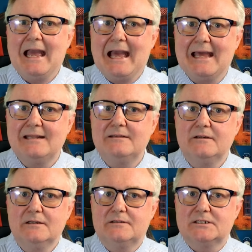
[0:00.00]
and
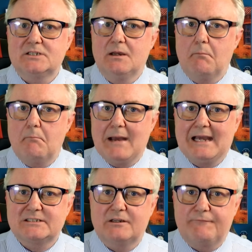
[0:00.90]
this
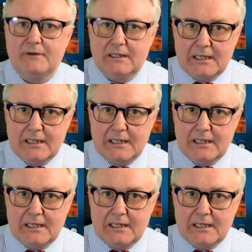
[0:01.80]
massive